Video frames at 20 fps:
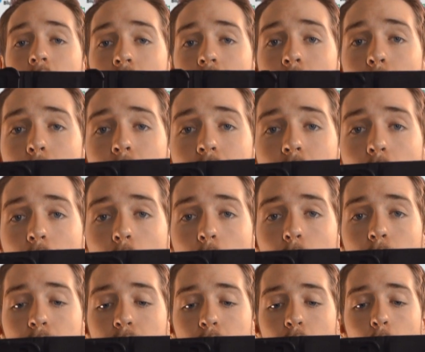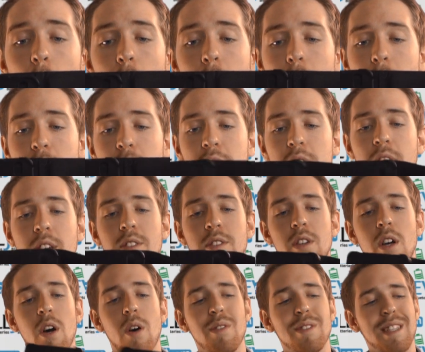Here we go. Open it up just like
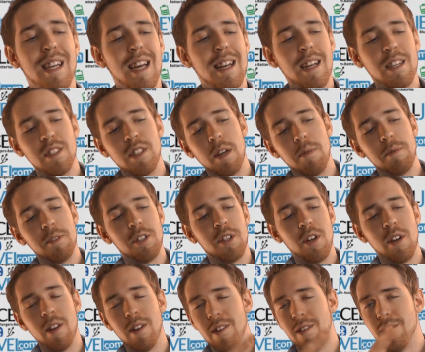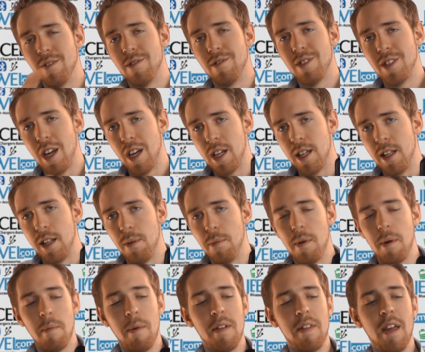so. It's got nice soft material, and I'll talk a little
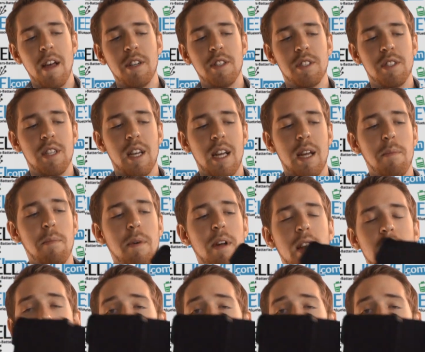bit about that in just a second. But